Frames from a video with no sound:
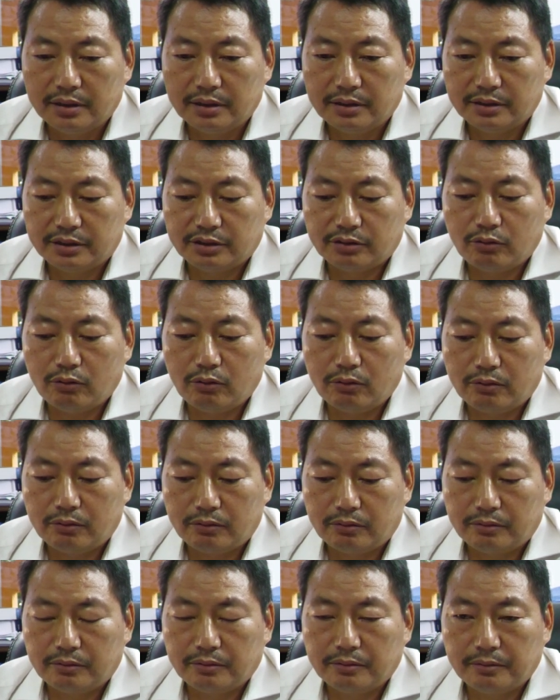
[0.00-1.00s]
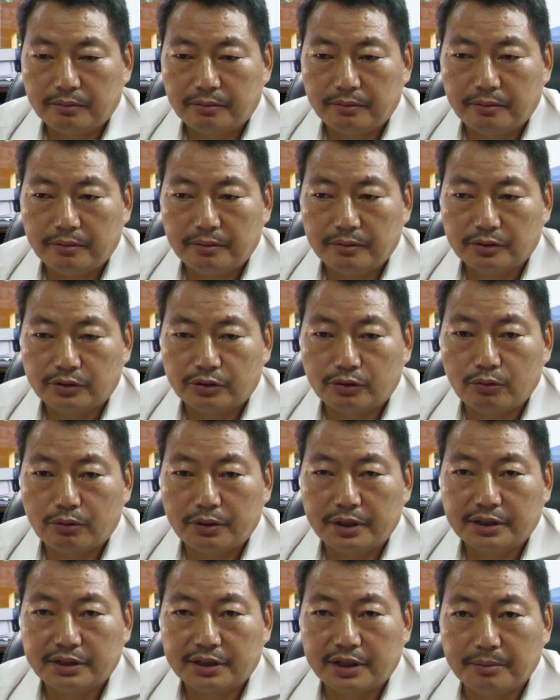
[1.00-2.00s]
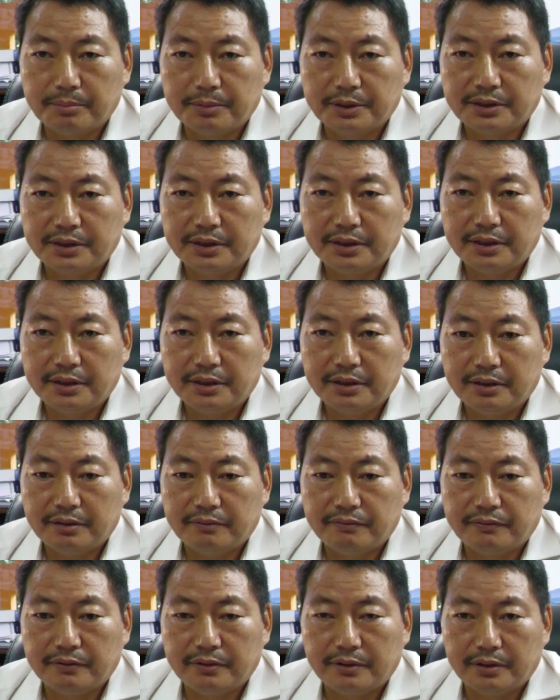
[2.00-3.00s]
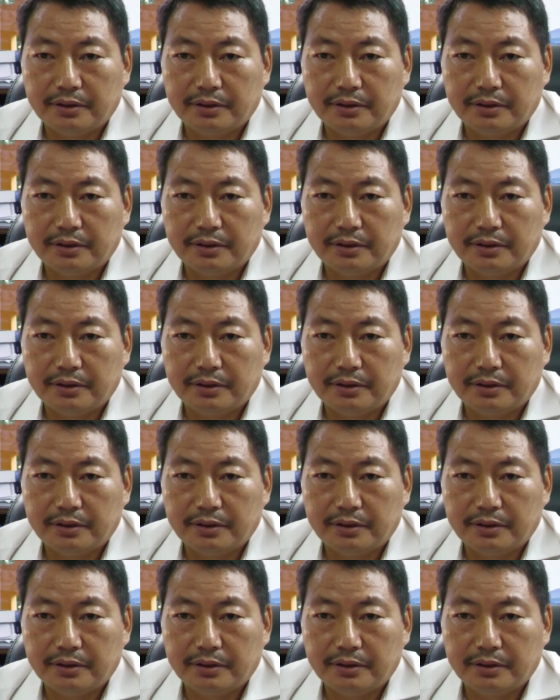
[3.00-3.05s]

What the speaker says: stock storage capacity of